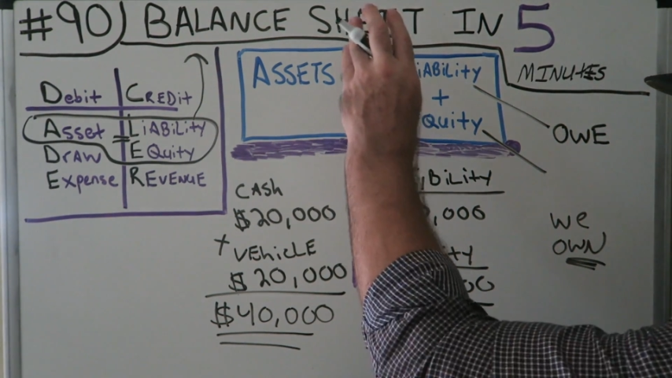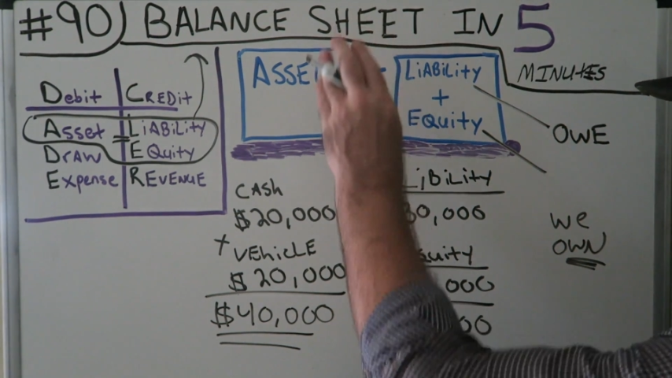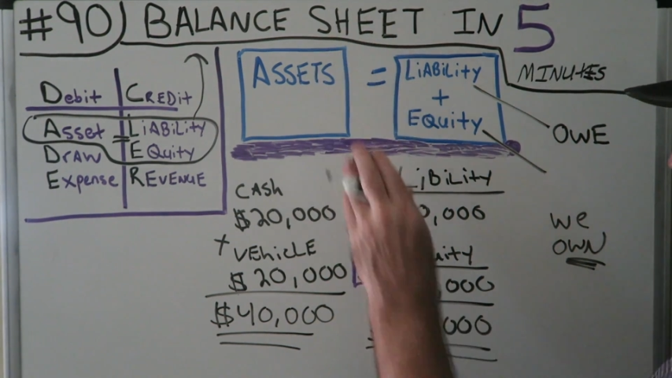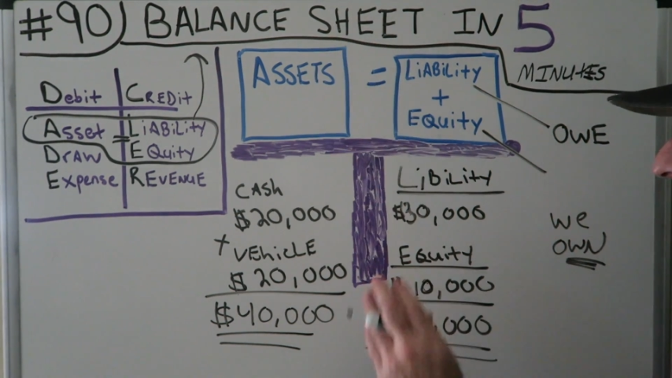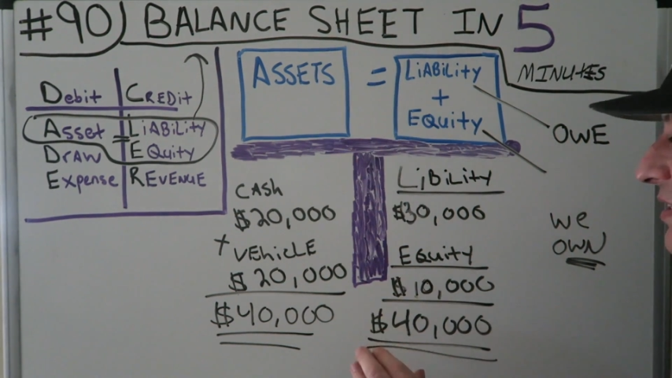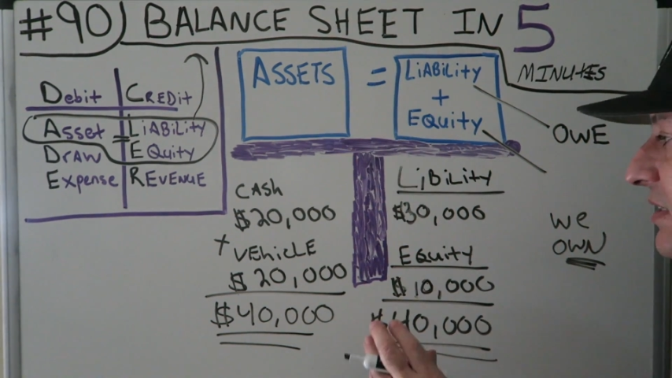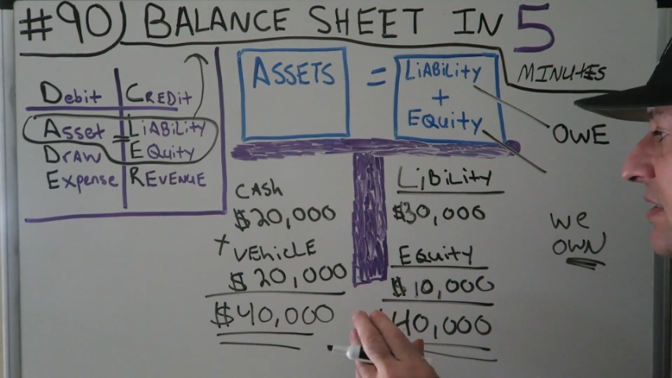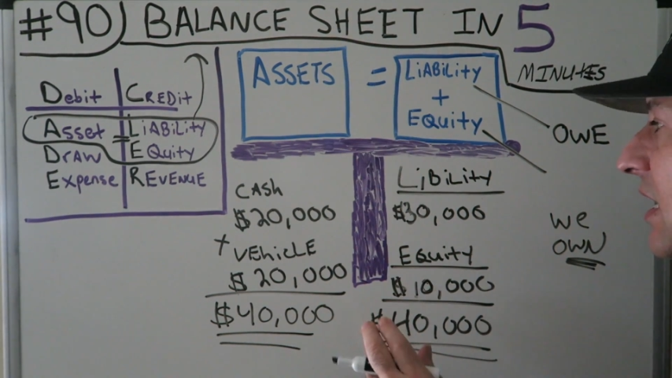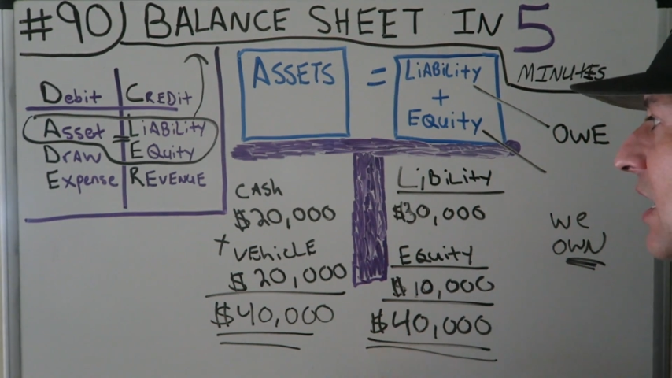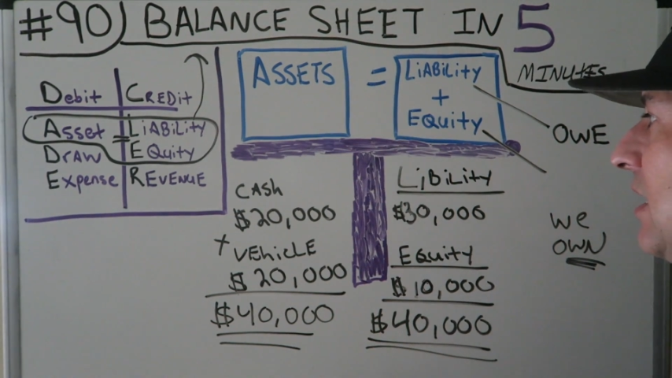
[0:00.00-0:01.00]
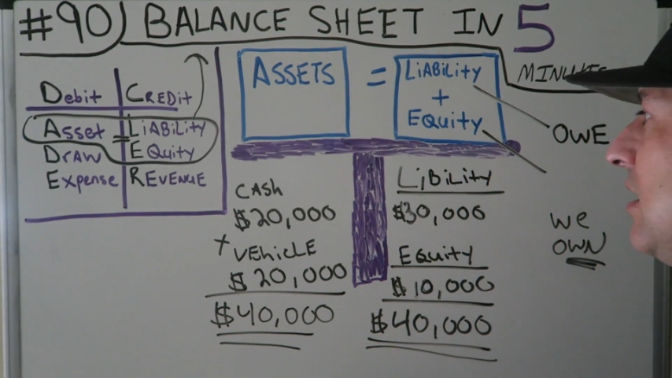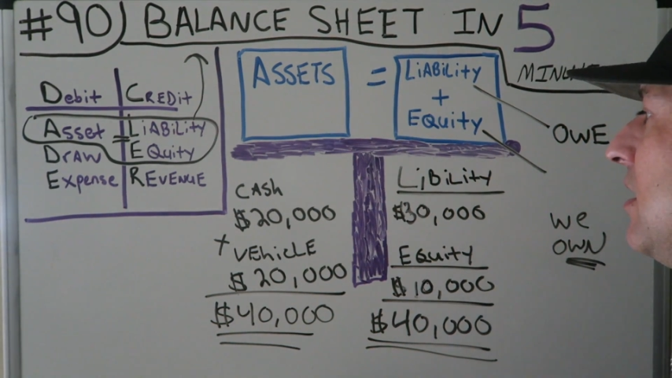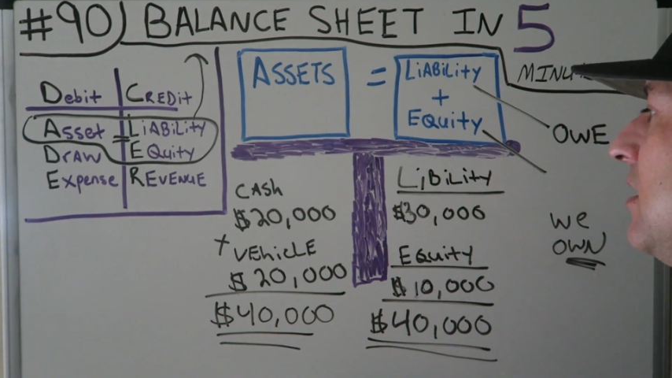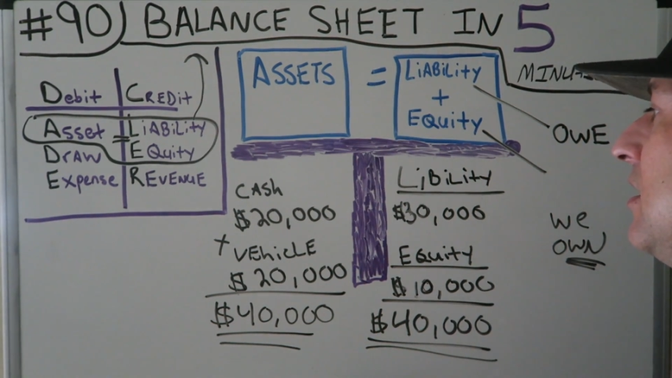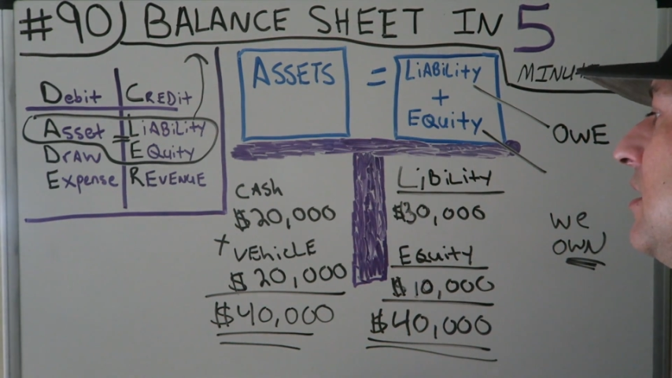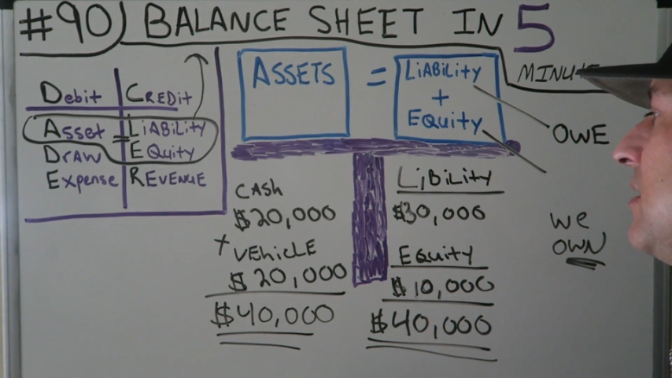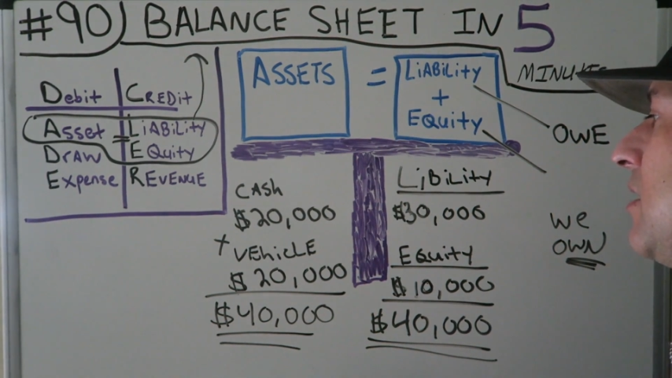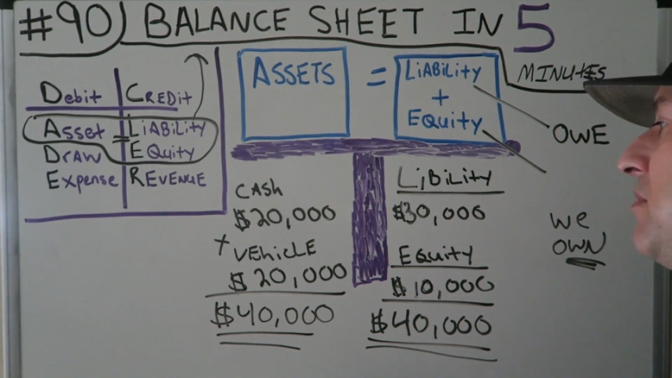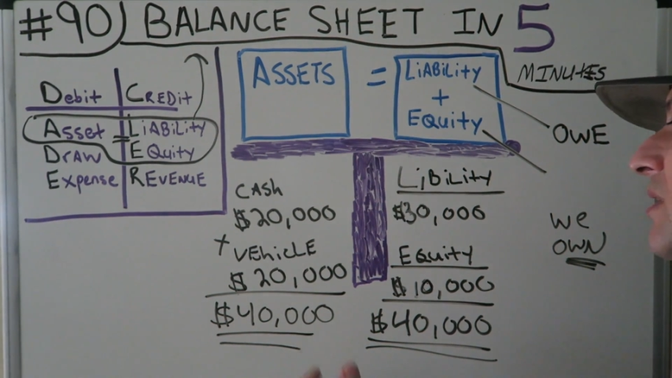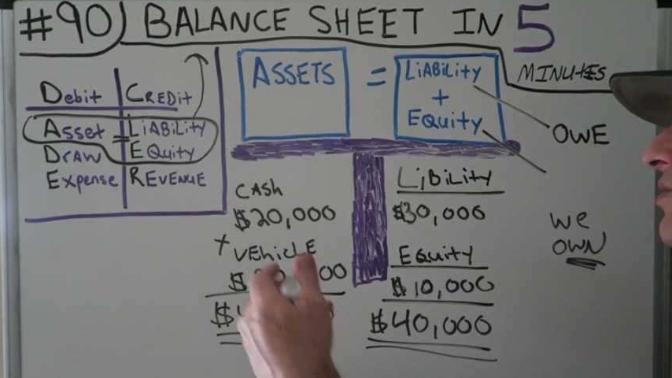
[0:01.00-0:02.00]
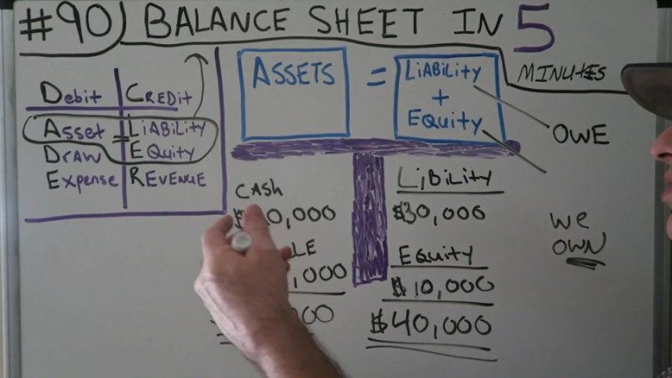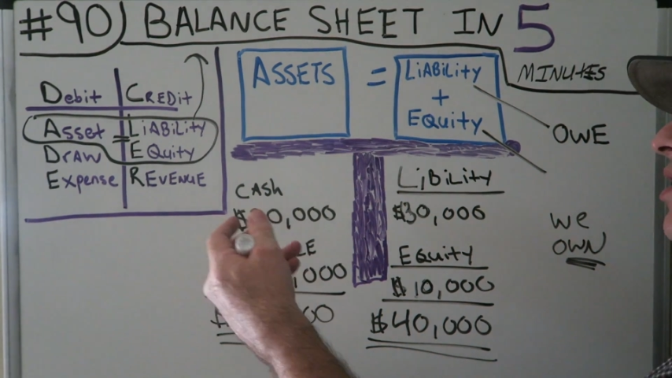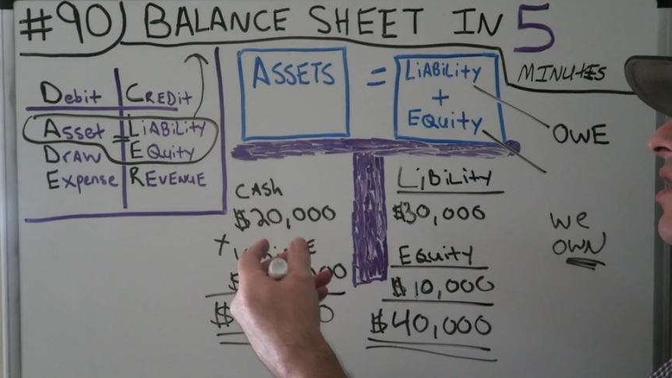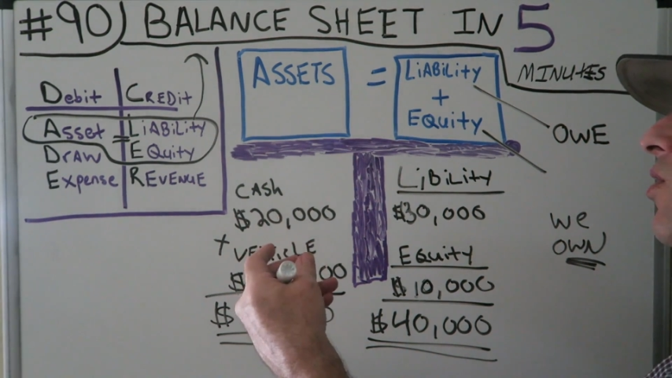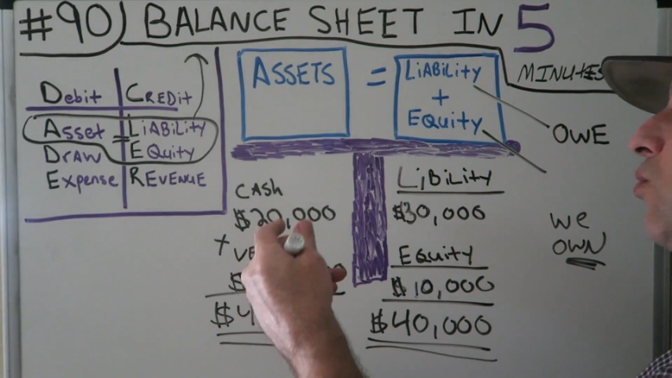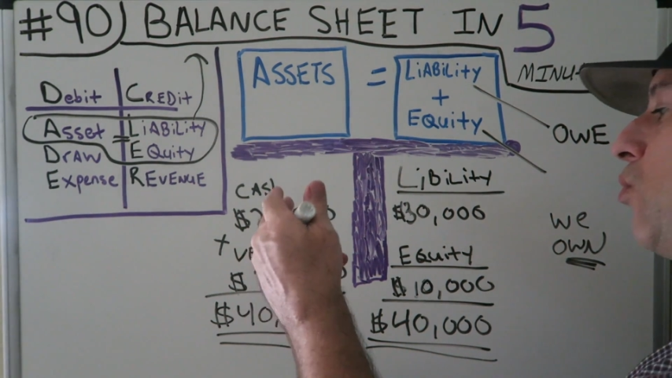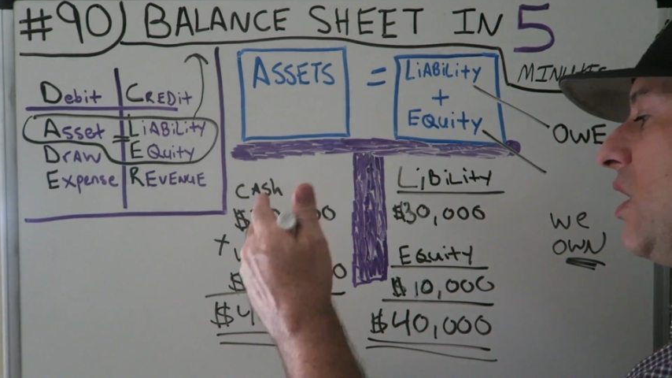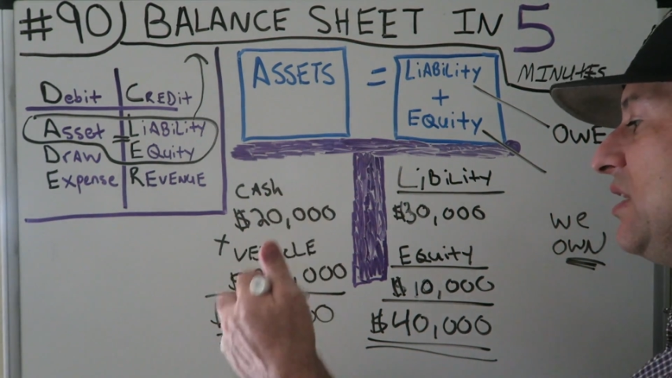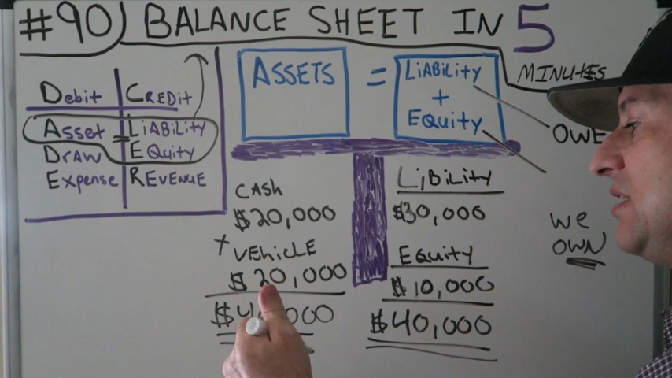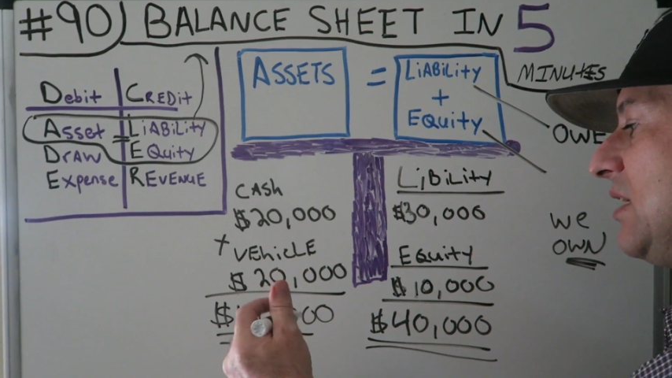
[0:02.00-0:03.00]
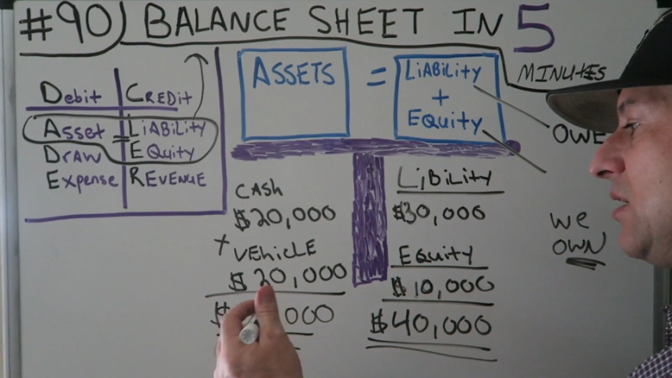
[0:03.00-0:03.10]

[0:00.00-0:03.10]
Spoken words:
[unreadable: no face in view]